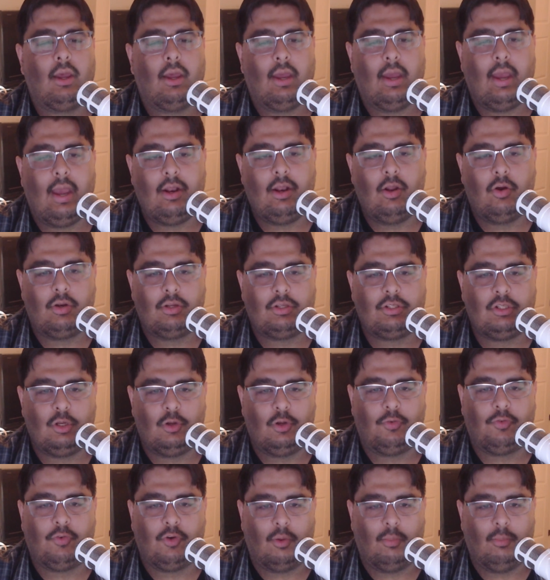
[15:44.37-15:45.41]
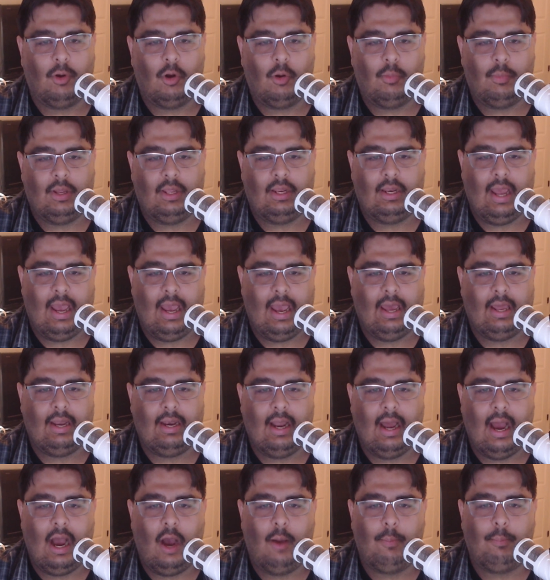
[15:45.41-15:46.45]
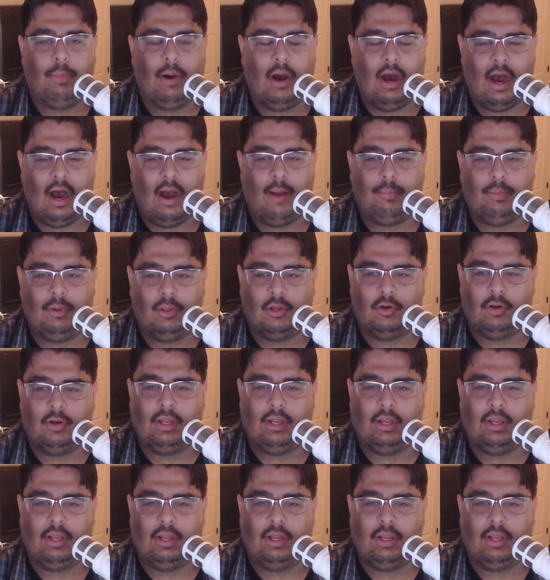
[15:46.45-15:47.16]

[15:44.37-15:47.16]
And notice too for a moment at how popular